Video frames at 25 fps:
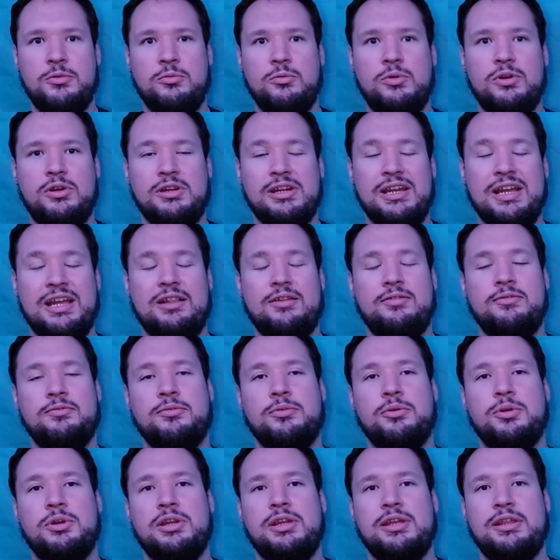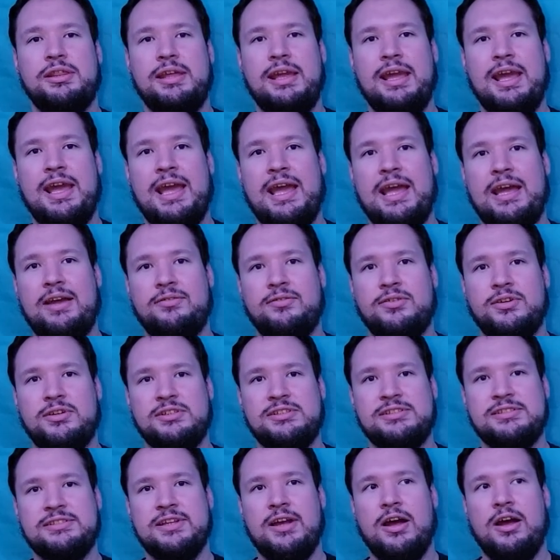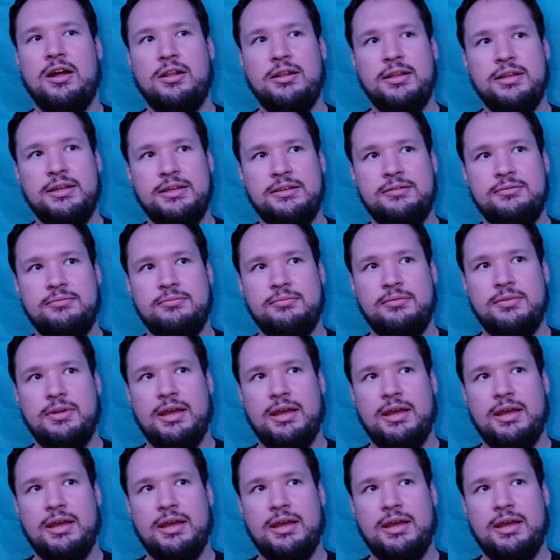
Well, in California, they have a solid,